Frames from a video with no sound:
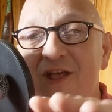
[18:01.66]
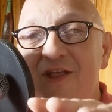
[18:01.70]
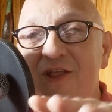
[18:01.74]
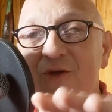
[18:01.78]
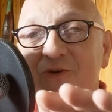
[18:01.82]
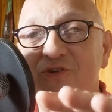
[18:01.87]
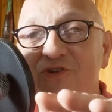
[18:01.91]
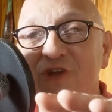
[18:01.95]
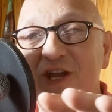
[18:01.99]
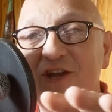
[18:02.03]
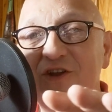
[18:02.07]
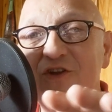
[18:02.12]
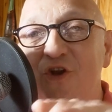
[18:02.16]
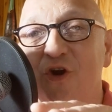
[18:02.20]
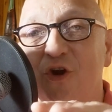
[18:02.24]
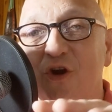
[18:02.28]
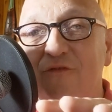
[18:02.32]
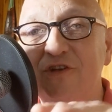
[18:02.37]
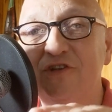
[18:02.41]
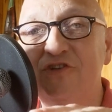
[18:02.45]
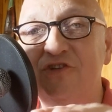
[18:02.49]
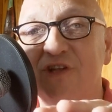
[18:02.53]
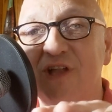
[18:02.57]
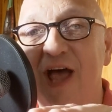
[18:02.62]
it was like
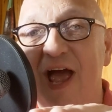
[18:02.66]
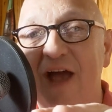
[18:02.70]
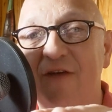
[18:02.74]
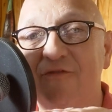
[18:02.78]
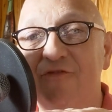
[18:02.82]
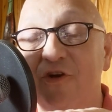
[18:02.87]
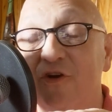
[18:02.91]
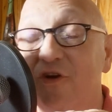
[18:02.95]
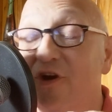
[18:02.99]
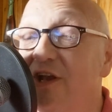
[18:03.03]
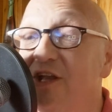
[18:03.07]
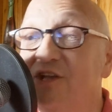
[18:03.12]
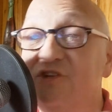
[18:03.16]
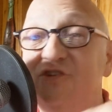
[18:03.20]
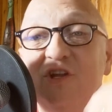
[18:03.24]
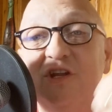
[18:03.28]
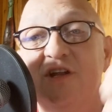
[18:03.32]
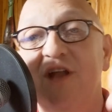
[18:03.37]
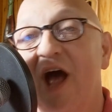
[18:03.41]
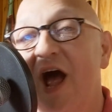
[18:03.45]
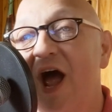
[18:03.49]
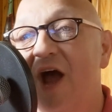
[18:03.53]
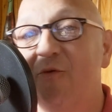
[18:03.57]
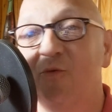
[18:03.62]
nervous laughter. And he said,
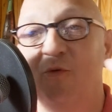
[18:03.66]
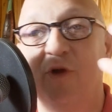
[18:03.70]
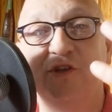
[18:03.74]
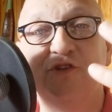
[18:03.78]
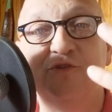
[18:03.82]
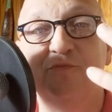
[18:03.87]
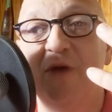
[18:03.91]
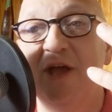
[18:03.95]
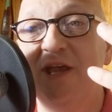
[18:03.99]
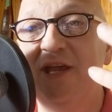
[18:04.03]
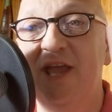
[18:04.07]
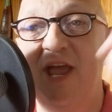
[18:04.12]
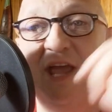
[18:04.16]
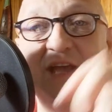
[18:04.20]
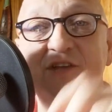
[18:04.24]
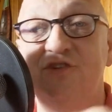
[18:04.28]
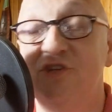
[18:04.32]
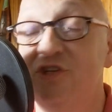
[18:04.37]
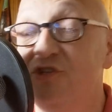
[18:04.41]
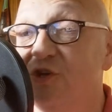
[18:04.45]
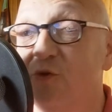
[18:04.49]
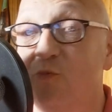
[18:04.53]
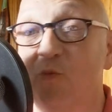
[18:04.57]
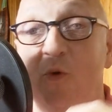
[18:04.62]
I rest my case.
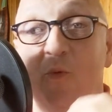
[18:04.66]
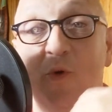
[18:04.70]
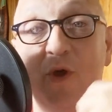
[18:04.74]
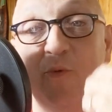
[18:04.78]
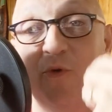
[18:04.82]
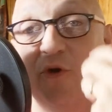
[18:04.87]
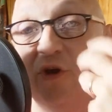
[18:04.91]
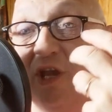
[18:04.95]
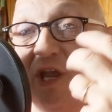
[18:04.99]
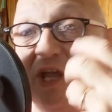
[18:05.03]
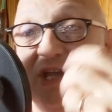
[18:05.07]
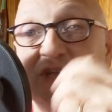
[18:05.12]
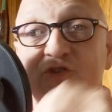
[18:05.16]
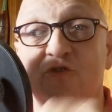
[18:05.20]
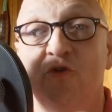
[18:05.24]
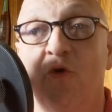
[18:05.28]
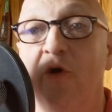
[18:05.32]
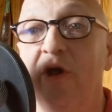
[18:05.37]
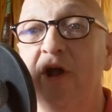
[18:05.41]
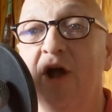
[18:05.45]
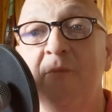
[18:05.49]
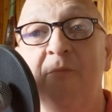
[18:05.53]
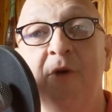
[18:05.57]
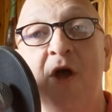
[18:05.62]
He said, when we were kids
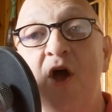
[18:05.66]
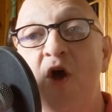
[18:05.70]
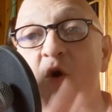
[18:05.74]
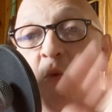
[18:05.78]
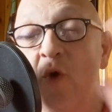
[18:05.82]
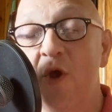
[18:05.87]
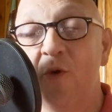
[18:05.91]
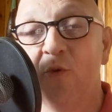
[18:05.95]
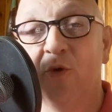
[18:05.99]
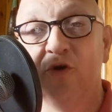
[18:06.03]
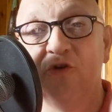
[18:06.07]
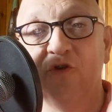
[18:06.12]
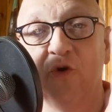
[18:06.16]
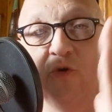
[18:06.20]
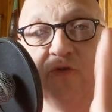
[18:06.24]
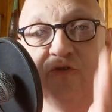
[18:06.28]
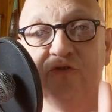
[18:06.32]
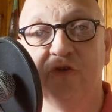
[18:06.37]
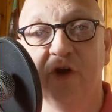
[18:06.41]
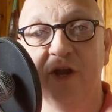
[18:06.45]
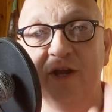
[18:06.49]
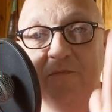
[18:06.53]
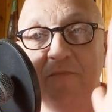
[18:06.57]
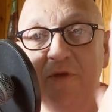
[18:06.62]
growing up, we were told,
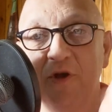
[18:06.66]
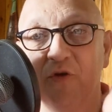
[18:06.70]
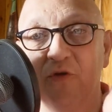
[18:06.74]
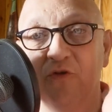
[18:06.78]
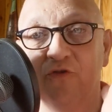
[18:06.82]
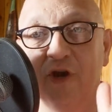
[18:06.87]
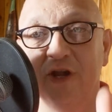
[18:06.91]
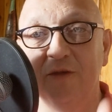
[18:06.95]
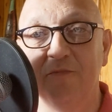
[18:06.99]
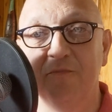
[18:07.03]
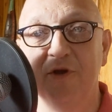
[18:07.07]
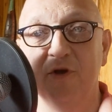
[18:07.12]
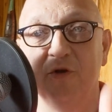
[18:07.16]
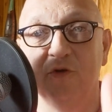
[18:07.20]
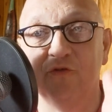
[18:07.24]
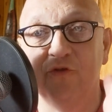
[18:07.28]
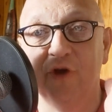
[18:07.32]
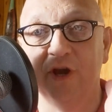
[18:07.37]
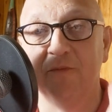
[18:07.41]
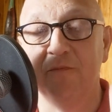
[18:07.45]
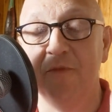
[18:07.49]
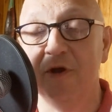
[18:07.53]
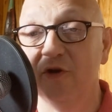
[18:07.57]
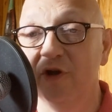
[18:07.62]
drink milk, drink milk,
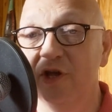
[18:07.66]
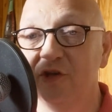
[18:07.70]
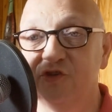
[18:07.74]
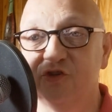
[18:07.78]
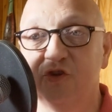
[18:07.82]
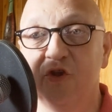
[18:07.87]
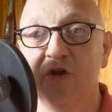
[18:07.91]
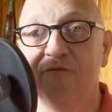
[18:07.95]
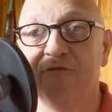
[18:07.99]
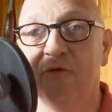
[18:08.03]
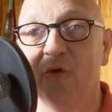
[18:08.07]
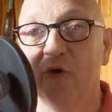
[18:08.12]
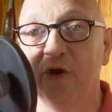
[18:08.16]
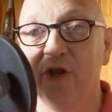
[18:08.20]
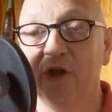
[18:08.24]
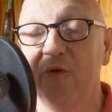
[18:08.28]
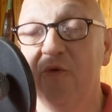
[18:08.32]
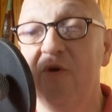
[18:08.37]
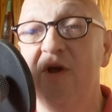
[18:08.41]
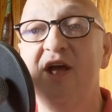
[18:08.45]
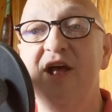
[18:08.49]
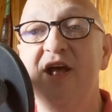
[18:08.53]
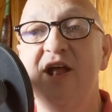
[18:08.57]
drink milk. It's good for you.